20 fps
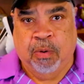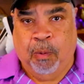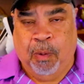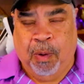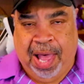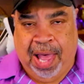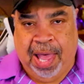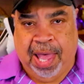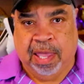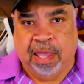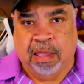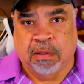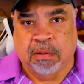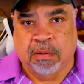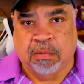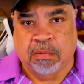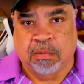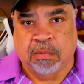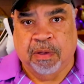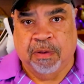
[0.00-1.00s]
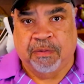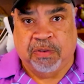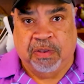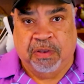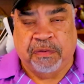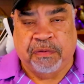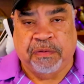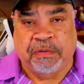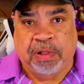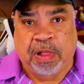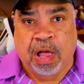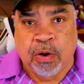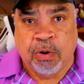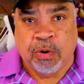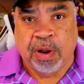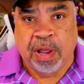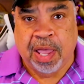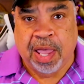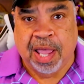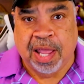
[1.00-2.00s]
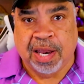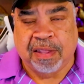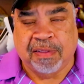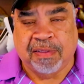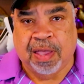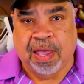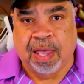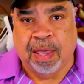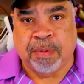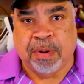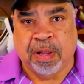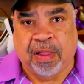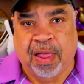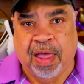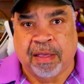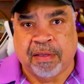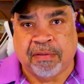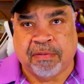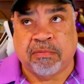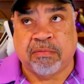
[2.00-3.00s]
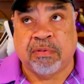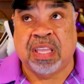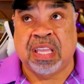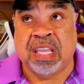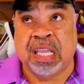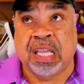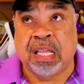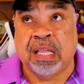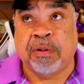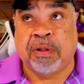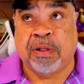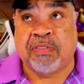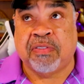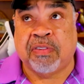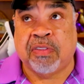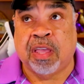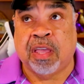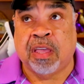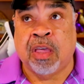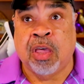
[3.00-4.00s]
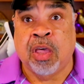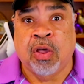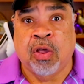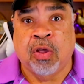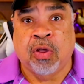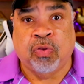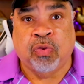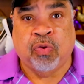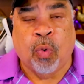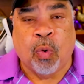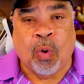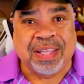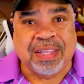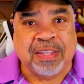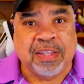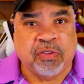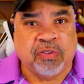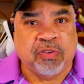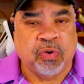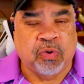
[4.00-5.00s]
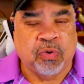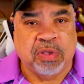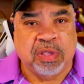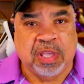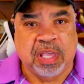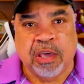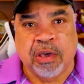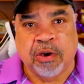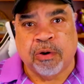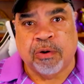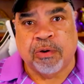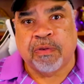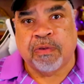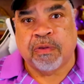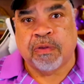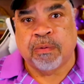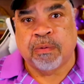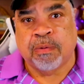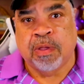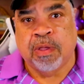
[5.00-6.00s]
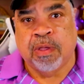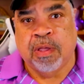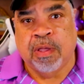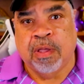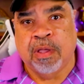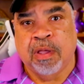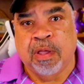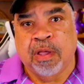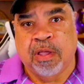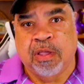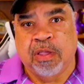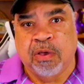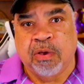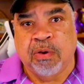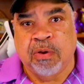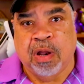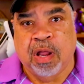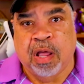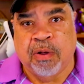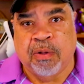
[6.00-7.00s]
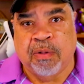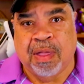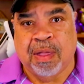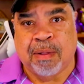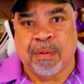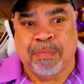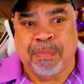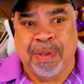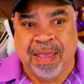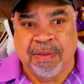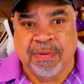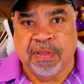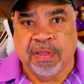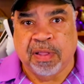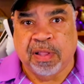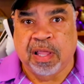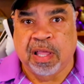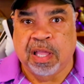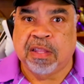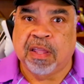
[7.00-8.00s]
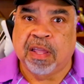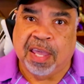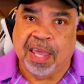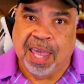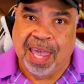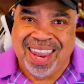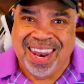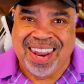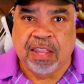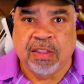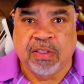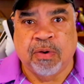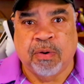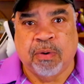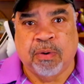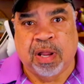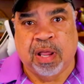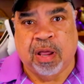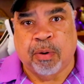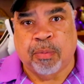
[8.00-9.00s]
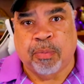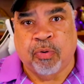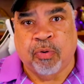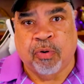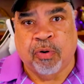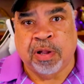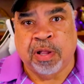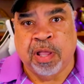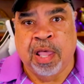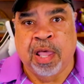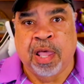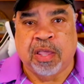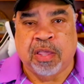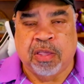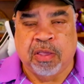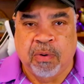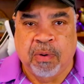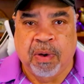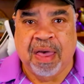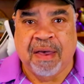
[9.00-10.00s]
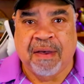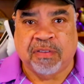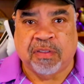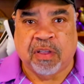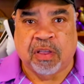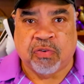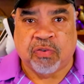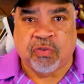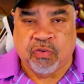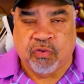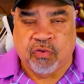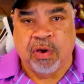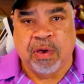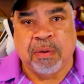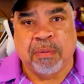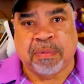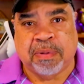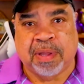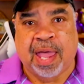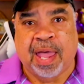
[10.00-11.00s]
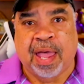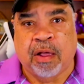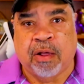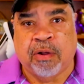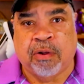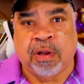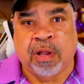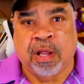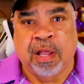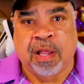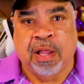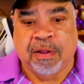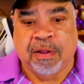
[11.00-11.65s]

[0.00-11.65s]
Why? If you've flown any time in the last, 22 years, you know that basically to get into an airport, you have to strip down,